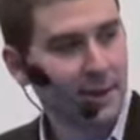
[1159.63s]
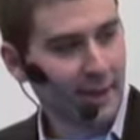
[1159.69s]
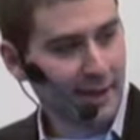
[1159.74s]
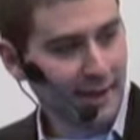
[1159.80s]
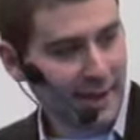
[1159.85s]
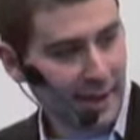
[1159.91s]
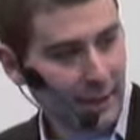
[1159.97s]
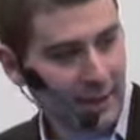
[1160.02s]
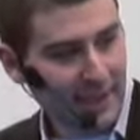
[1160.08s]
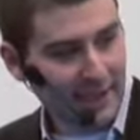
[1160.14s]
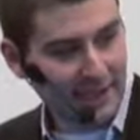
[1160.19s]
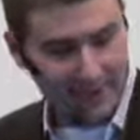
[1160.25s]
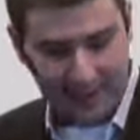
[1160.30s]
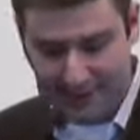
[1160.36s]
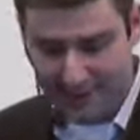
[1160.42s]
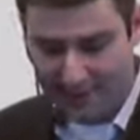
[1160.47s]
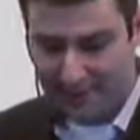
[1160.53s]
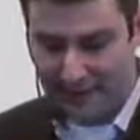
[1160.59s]
In the U.S.,
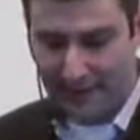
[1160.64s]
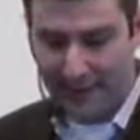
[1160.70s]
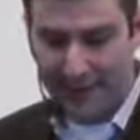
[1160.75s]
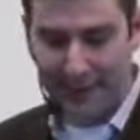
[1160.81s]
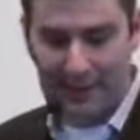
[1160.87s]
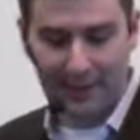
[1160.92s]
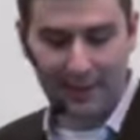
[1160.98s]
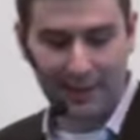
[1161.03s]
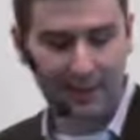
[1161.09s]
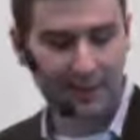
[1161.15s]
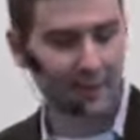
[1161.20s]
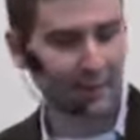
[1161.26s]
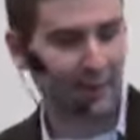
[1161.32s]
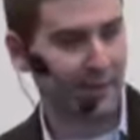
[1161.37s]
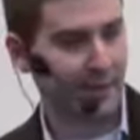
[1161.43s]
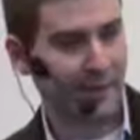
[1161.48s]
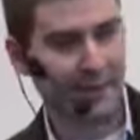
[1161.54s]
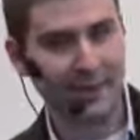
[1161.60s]
interestingly,
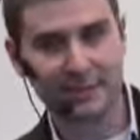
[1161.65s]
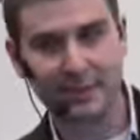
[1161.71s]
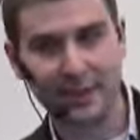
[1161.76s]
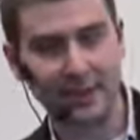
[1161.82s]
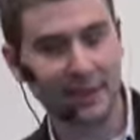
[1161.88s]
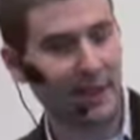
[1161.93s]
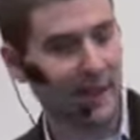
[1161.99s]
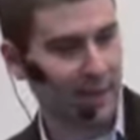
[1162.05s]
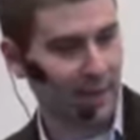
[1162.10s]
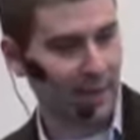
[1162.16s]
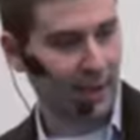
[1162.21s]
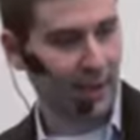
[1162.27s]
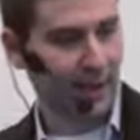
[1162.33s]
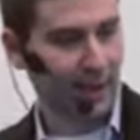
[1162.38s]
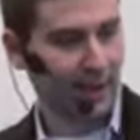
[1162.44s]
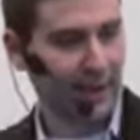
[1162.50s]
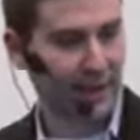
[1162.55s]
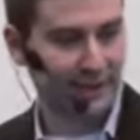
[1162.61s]

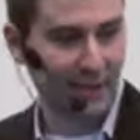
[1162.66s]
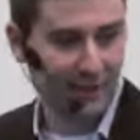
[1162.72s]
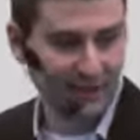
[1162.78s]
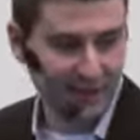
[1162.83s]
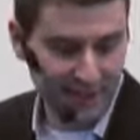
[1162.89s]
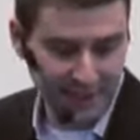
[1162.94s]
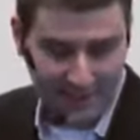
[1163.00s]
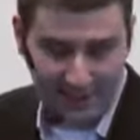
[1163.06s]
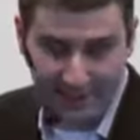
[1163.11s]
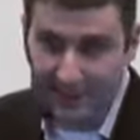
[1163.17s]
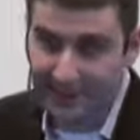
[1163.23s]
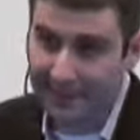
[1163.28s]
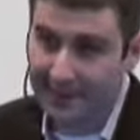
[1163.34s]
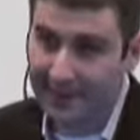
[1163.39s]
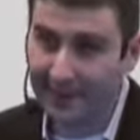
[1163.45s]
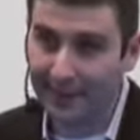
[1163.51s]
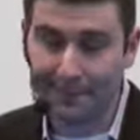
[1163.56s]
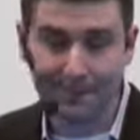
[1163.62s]
eMedia has offices and
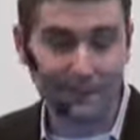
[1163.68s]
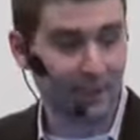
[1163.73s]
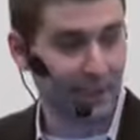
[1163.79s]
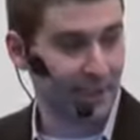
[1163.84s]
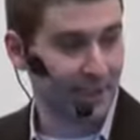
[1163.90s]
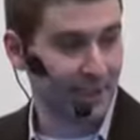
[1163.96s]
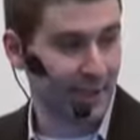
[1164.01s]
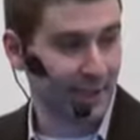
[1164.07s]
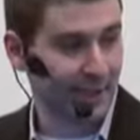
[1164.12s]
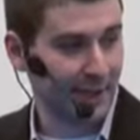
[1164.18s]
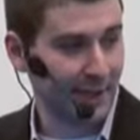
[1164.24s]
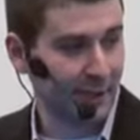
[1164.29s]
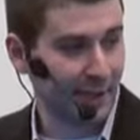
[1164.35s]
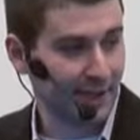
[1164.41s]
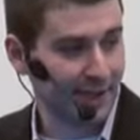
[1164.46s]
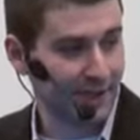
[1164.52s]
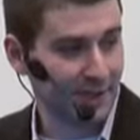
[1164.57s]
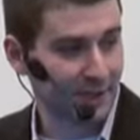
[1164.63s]
does lead gen in the
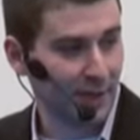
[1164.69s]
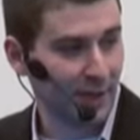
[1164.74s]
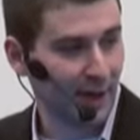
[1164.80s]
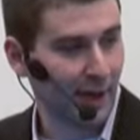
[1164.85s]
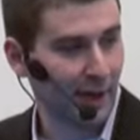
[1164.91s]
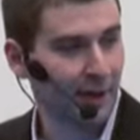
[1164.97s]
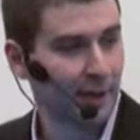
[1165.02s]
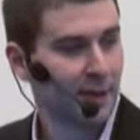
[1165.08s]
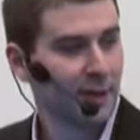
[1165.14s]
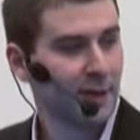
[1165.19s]
U.S. as well.